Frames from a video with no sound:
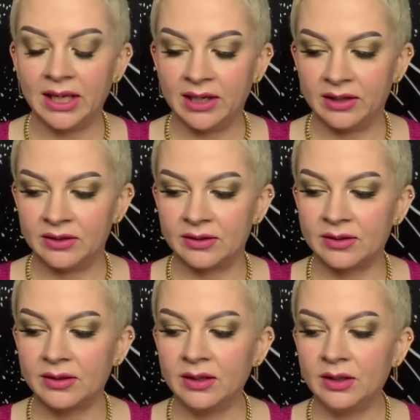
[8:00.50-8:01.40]

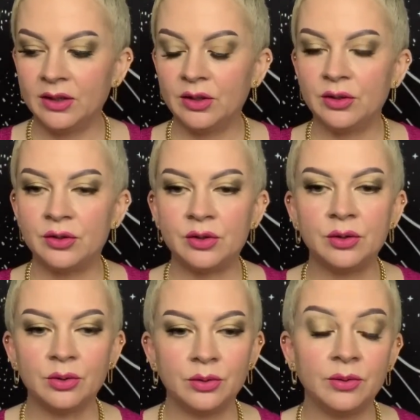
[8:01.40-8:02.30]
is
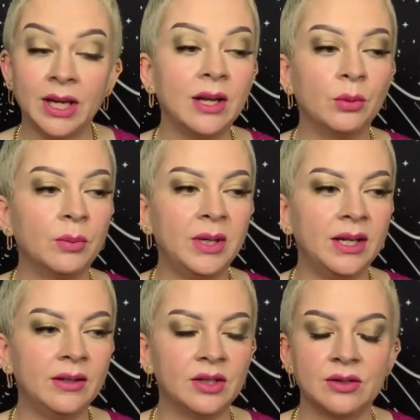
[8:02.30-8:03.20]
that it will
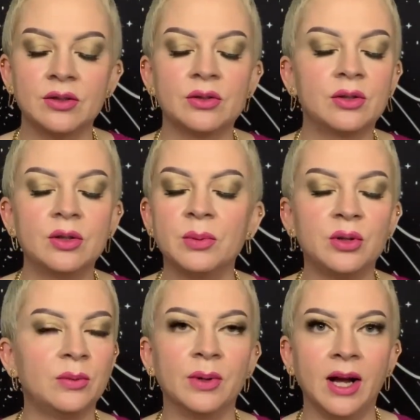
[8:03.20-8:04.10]
be just super
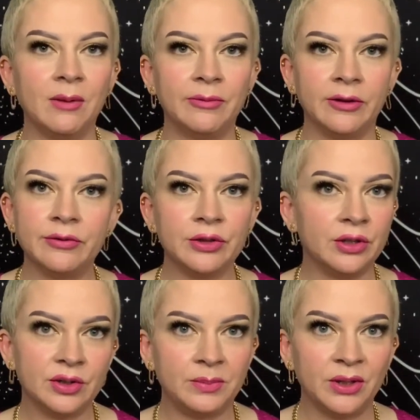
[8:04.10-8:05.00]
duper helpful for
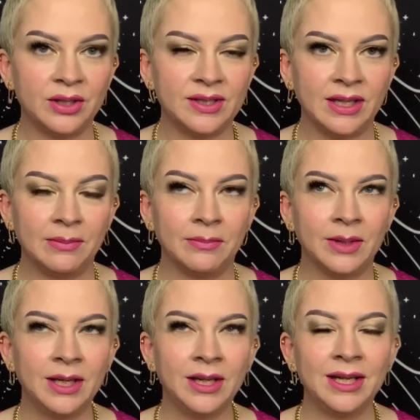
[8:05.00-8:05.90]
your spirit team.
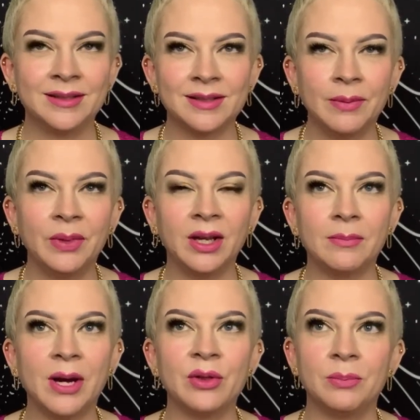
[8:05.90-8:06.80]
It's something
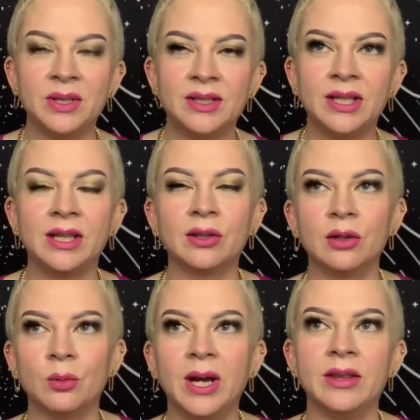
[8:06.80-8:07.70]
about the particular
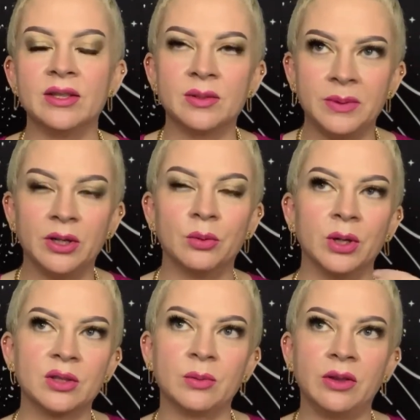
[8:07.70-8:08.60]
way that spirit
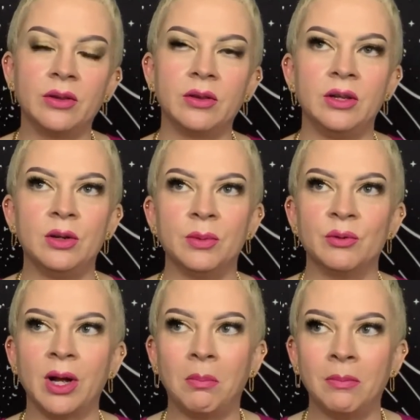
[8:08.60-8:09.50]
works with the human
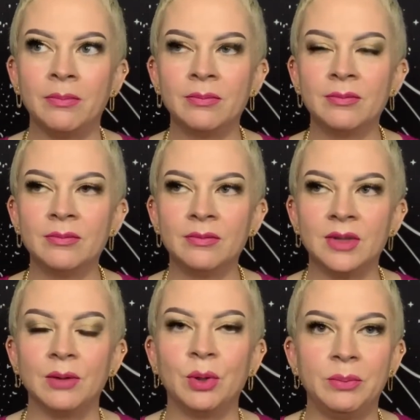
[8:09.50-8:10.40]
realm
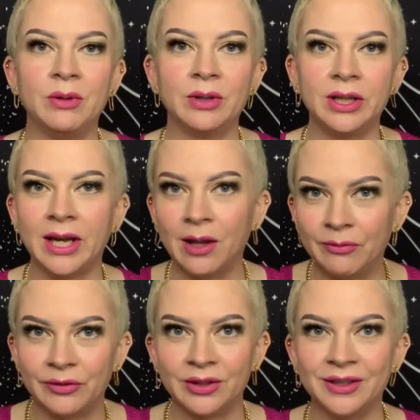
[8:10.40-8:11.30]
that would be really
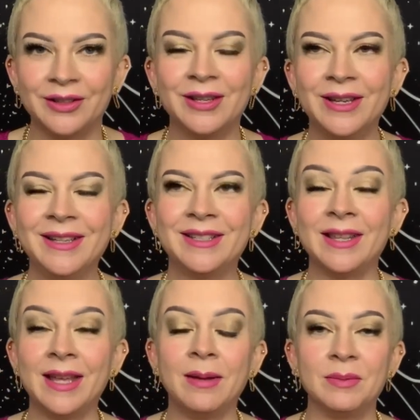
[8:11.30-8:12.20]
helpful to
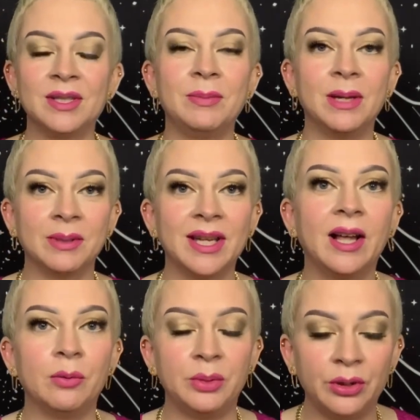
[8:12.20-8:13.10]
them to be able to
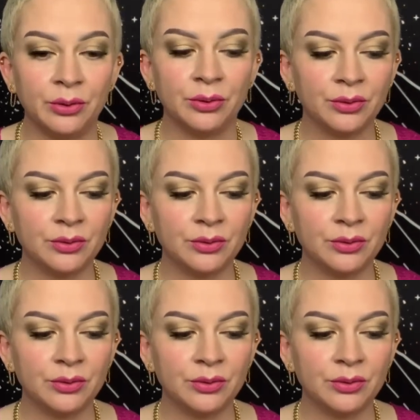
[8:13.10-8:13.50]
help you.